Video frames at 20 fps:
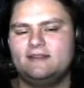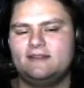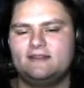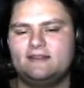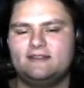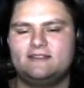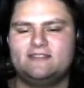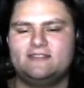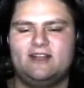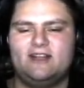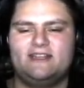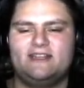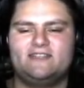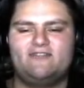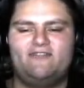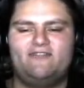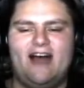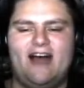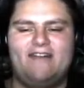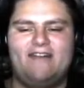This song is
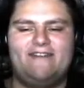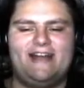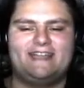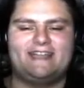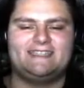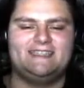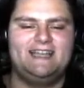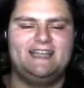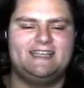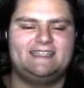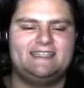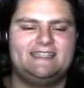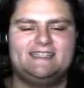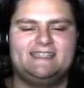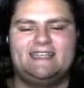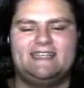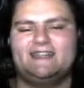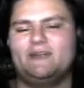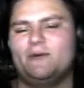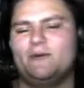5 acts less than
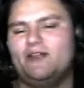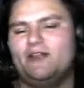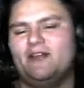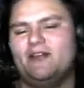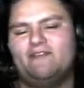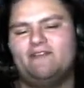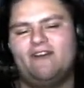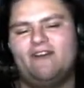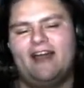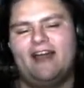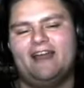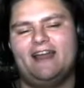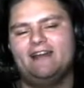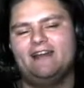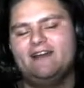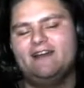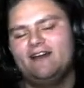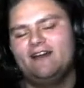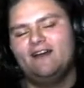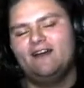Set the World on Fire.
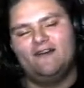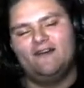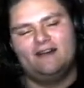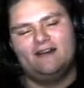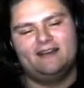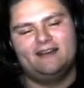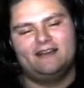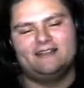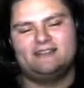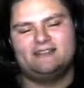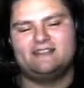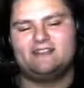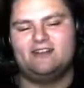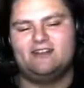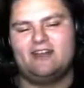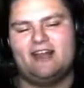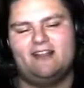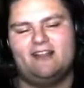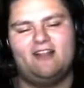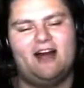Still
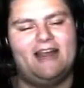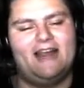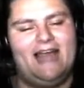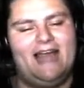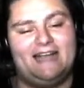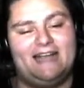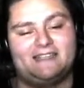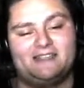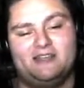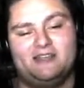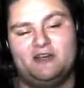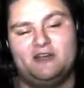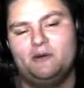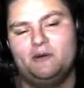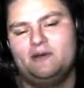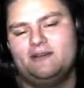got a lot of acts, though.